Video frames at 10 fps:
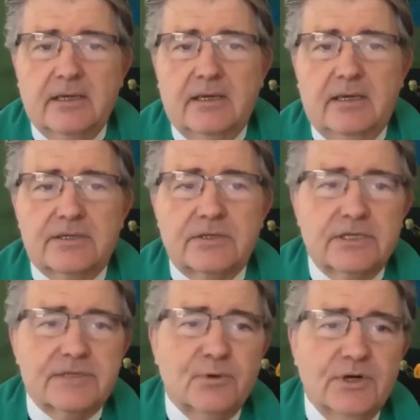So
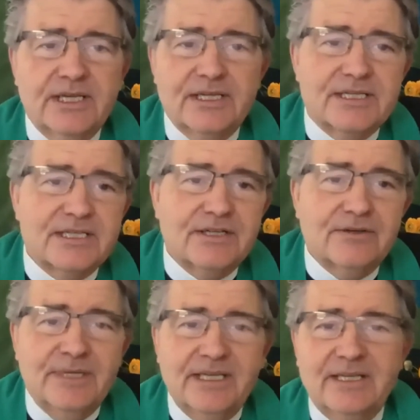this morning, consider
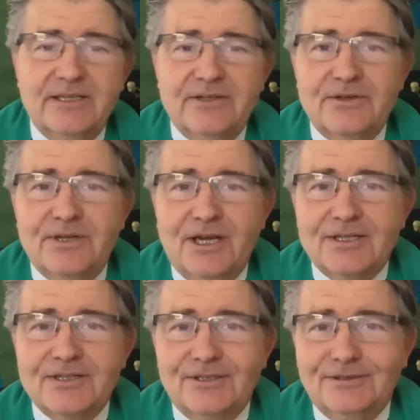me your
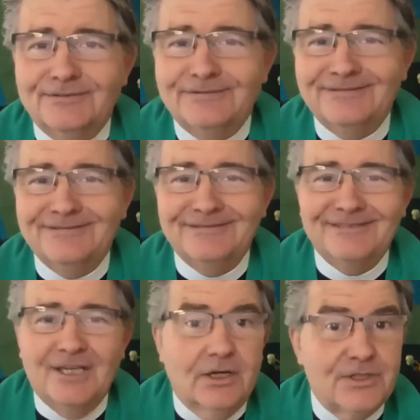doctor.
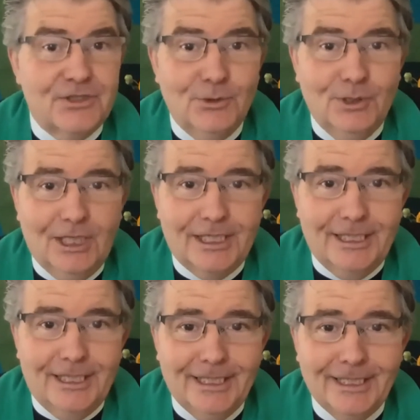Aren't you
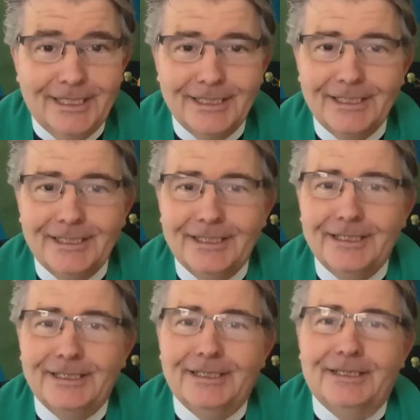lucky?
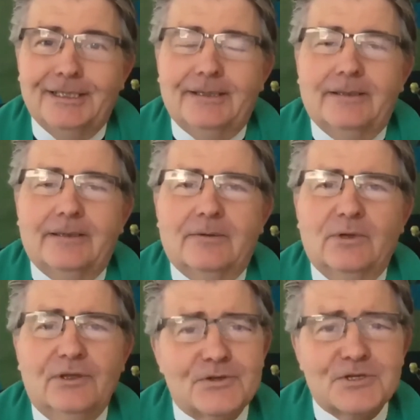
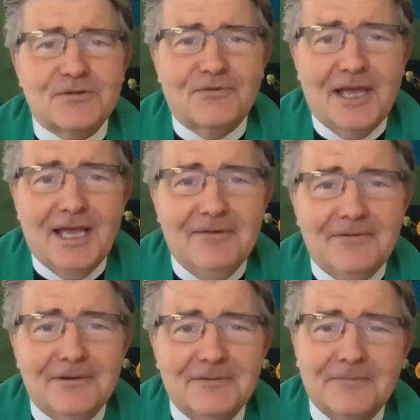Will you
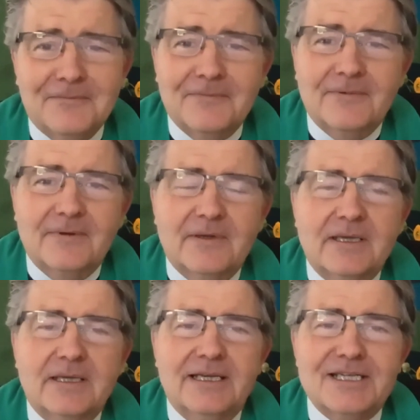survive?
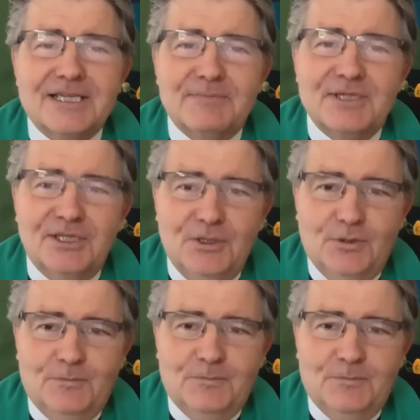Is up to you.